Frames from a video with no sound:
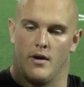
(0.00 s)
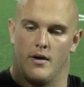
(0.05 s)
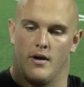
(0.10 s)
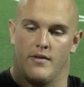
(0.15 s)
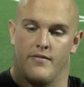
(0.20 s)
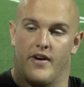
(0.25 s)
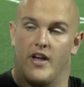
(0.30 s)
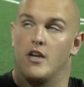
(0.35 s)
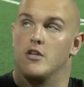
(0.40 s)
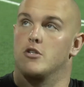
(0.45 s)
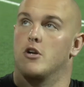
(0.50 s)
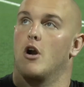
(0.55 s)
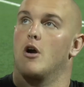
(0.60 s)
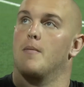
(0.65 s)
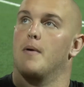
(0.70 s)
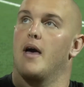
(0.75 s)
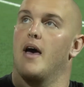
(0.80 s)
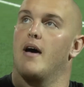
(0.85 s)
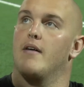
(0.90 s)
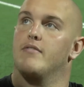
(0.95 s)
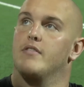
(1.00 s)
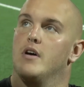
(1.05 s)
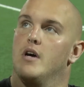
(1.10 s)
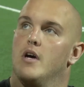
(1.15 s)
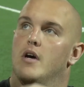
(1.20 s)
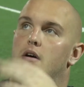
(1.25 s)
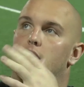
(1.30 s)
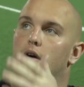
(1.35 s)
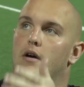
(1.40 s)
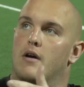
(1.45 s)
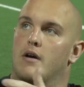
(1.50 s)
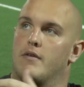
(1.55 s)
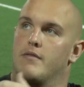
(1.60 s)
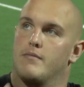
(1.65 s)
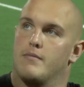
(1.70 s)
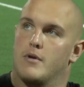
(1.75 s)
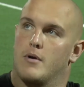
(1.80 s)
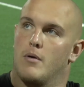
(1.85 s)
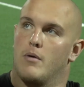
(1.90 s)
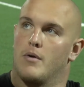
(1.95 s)
advantage on our behalf
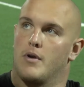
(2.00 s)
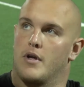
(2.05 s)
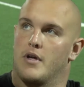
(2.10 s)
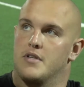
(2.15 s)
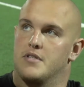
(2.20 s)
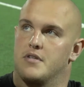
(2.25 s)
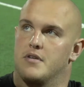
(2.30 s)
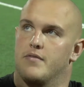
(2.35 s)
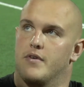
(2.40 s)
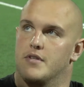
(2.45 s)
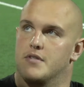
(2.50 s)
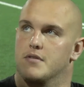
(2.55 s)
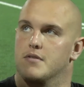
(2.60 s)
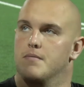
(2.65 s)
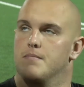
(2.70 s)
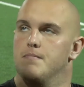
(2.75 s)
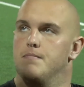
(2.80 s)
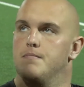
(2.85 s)
going against defenses.